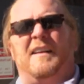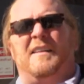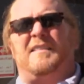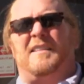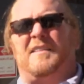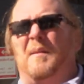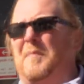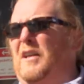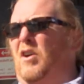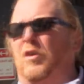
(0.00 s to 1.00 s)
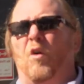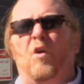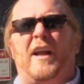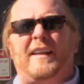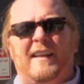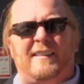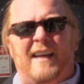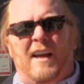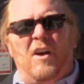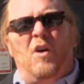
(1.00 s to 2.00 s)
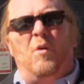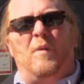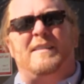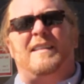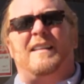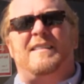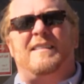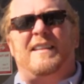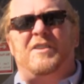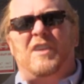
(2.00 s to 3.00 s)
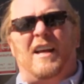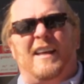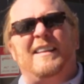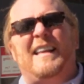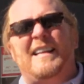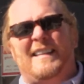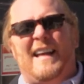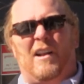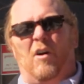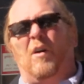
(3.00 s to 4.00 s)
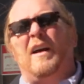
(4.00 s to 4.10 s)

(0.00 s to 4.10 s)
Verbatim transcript: This is something called orecchiette with salsiccia d'agnello.